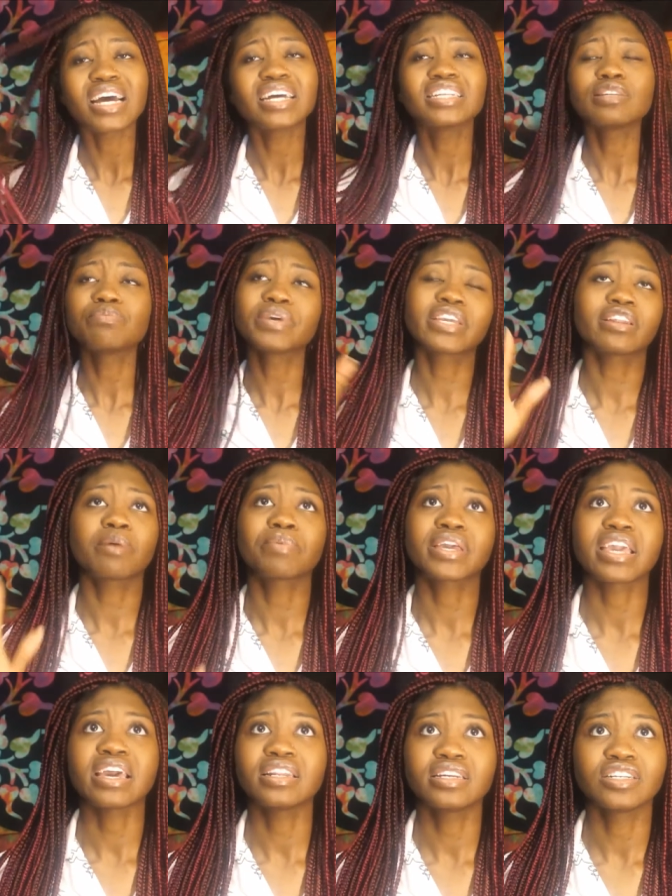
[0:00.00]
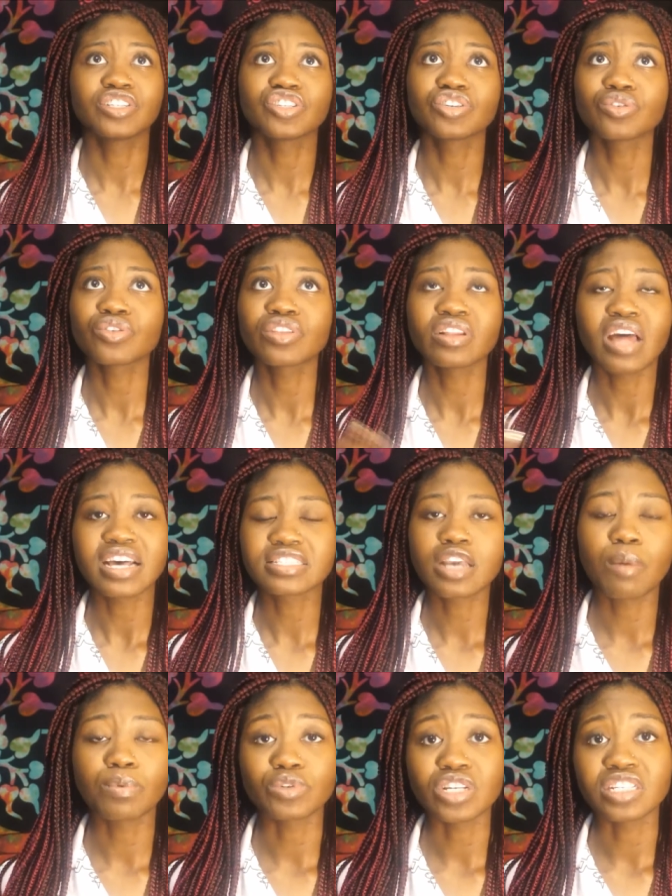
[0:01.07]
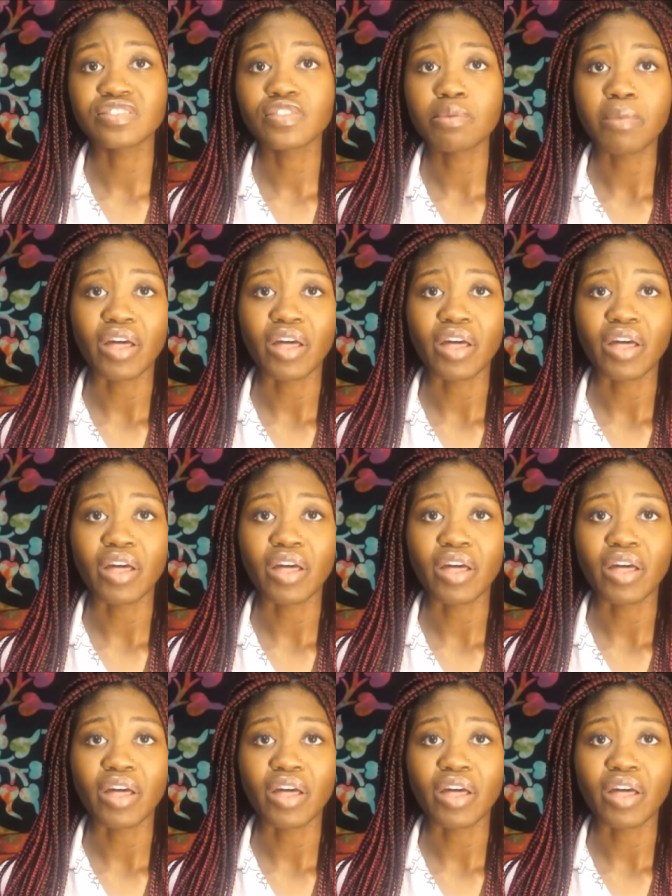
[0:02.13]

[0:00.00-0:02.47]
I didn't pick it up again until the last couple days of the